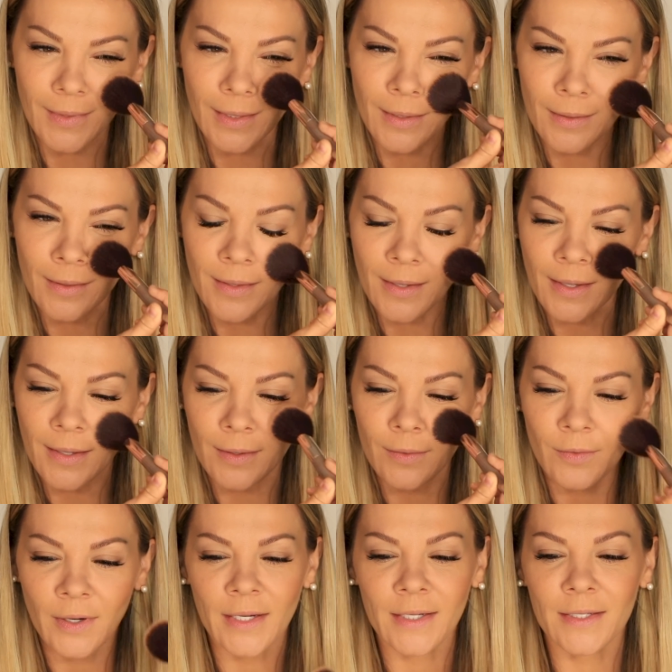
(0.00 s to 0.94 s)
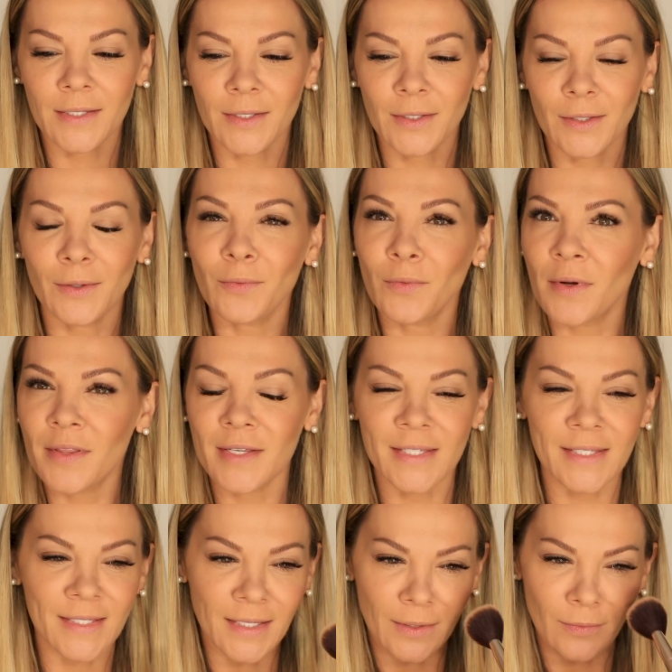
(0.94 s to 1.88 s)
and then right here where the
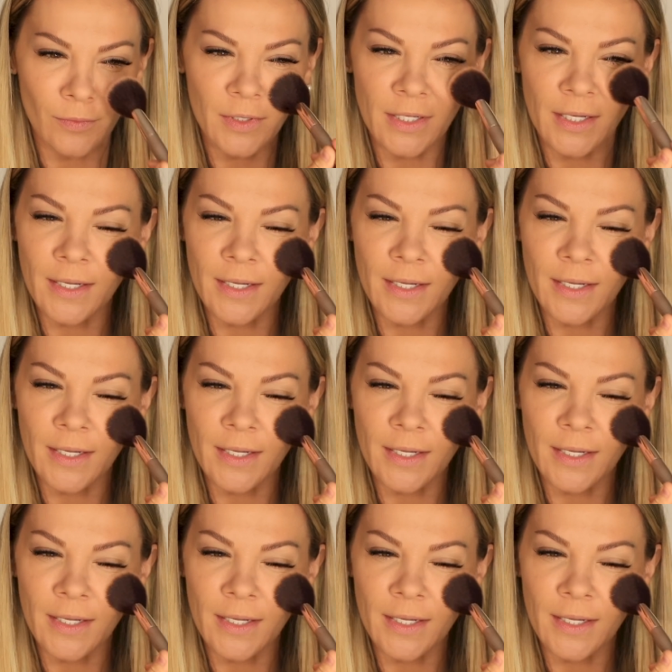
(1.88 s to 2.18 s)
sun would